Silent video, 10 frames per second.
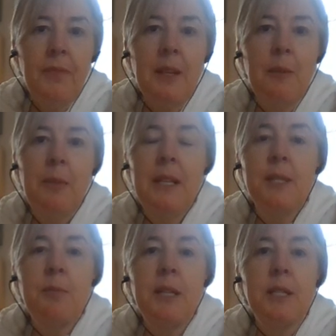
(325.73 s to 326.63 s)
please,
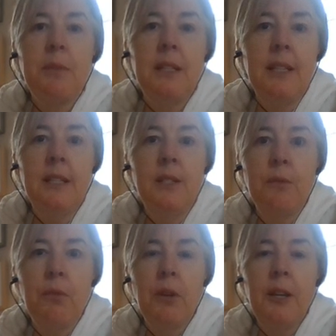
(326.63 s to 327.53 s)
please, please
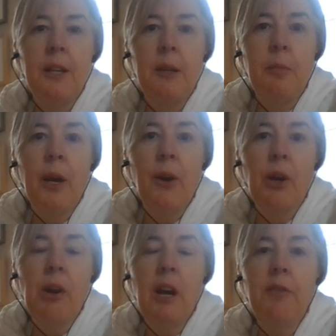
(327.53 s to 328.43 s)
write a
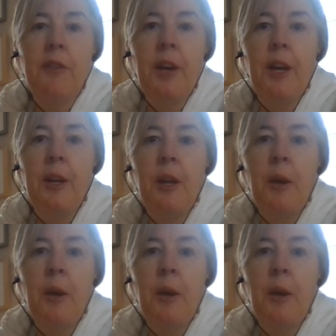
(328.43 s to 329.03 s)
paragraph and